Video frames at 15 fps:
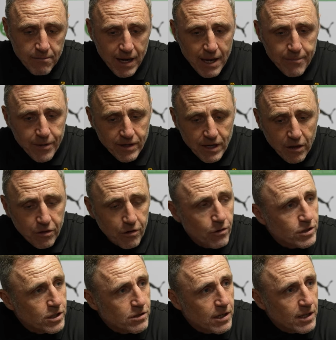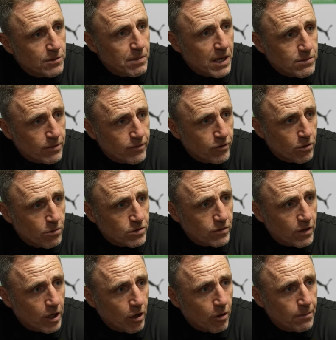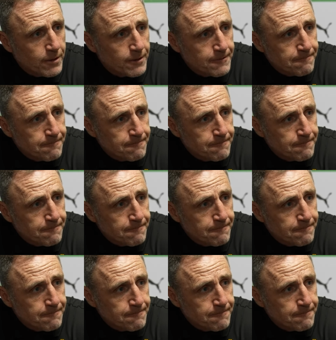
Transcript: in my opinion, I thought it was his best performance for the club.